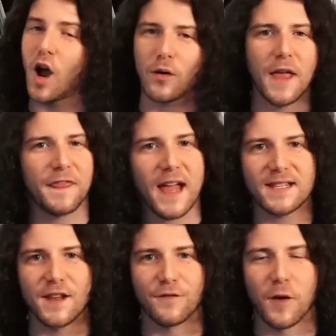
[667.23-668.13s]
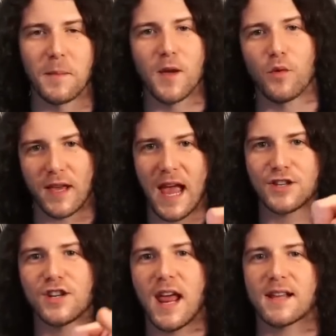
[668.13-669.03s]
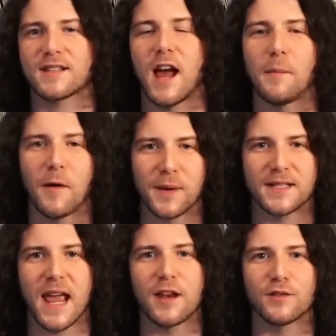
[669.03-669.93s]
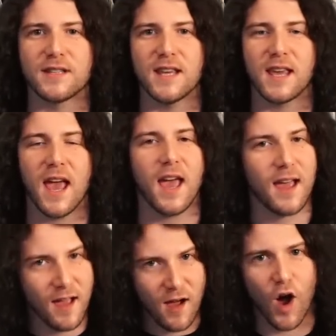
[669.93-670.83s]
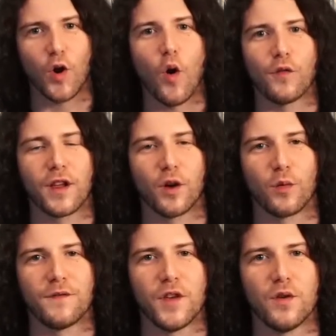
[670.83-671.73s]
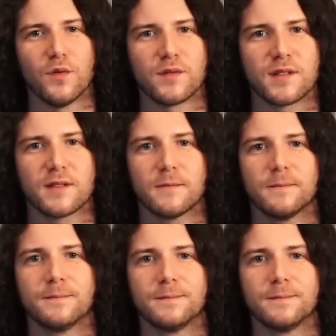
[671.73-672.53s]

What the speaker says: All right, that's it from me. We'll catch you next time. I've been Daniel Dekay on Overkill Reviews.